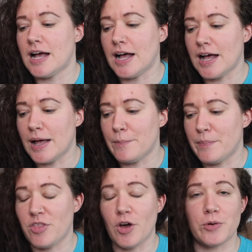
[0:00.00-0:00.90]

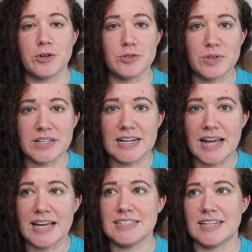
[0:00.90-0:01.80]
But the owner is really
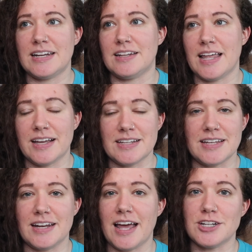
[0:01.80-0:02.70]
nice, and like I
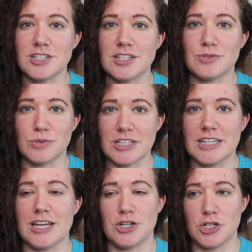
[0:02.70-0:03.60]
said, I just
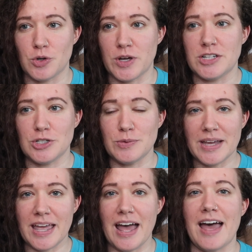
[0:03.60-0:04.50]
really enjoy
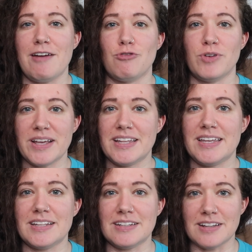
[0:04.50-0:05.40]
doing it. I
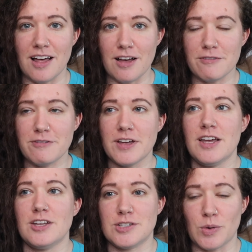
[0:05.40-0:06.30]
really love
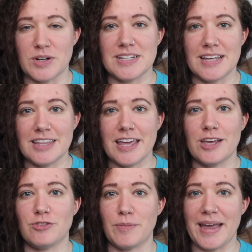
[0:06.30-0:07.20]
sourcing
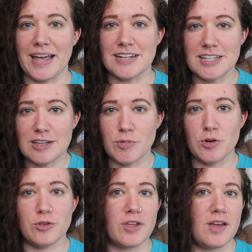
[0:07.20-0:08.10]
things for my antique
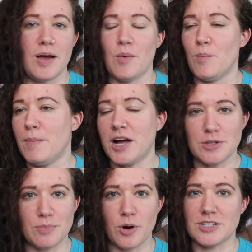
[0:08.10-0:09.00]
booth,
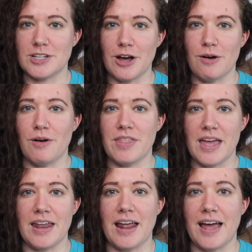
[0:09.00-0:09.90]
much more so
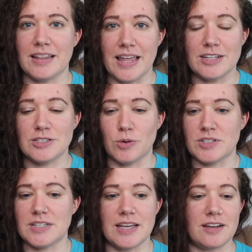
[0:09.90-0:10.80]
than I like
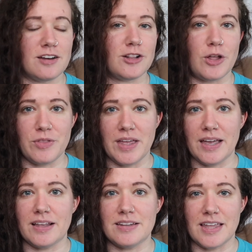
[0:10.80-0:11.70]
sourcing
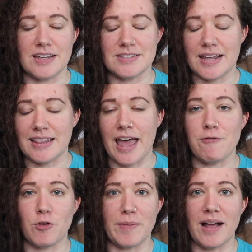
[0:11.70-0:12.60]
clothing and things like
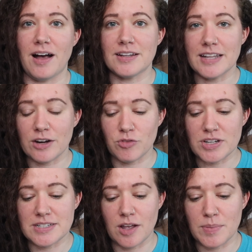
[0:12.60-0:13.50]
that for my online
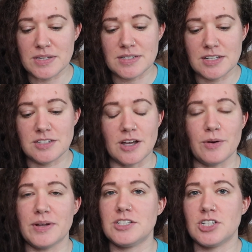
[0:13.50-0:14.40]
resale business.
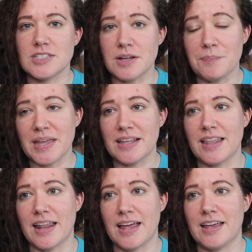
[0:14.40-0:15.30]
So it's just something
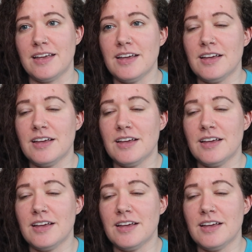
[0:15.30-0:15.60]
that I